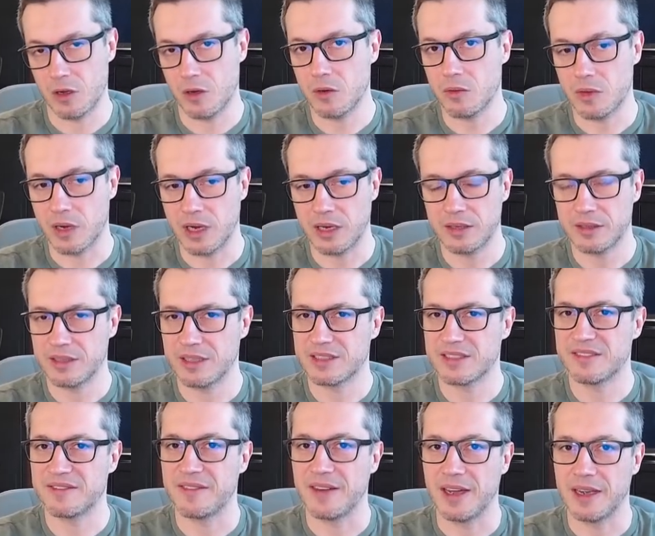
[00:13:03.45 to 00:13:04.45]
Alright,
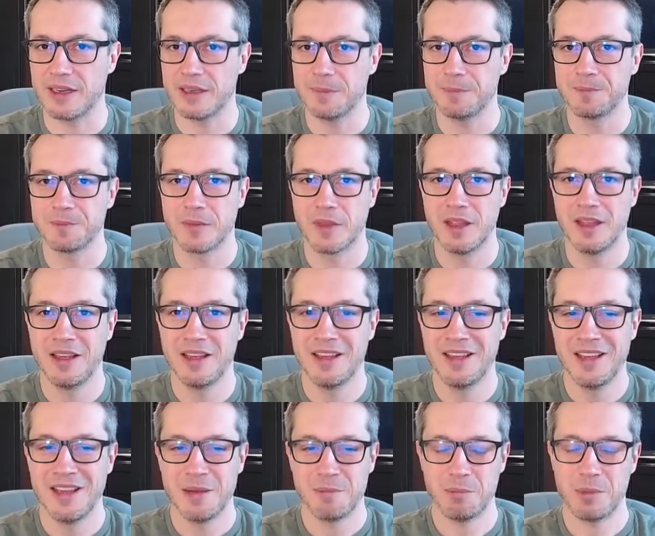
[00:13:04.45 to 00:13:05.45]
that's fine.
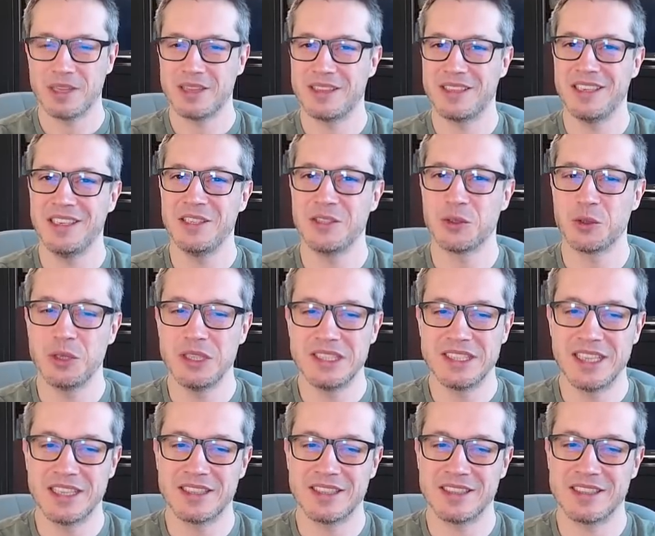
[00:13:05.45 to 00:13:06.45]
But the issue
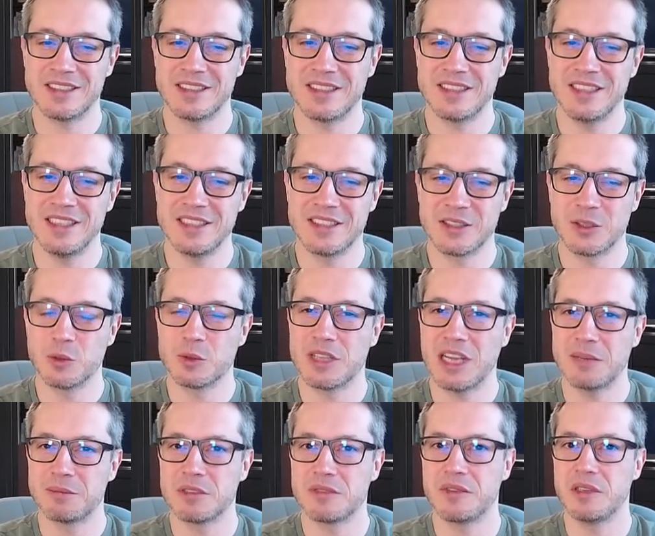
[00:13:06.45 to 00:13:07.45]
is that these 2
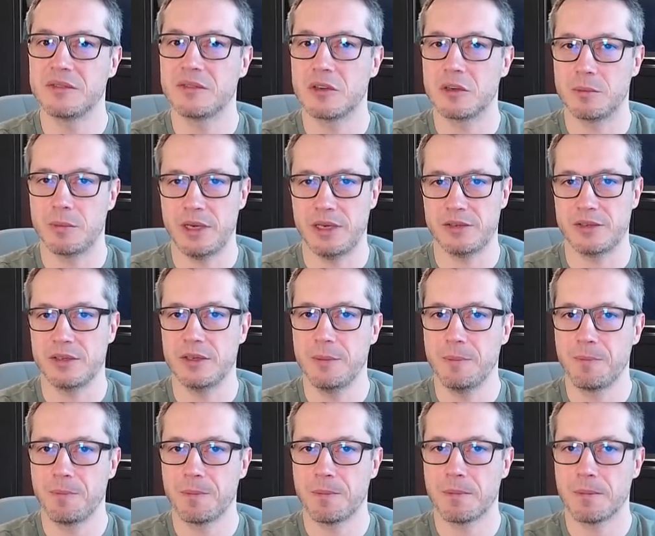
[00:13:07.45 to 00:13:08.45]
types of information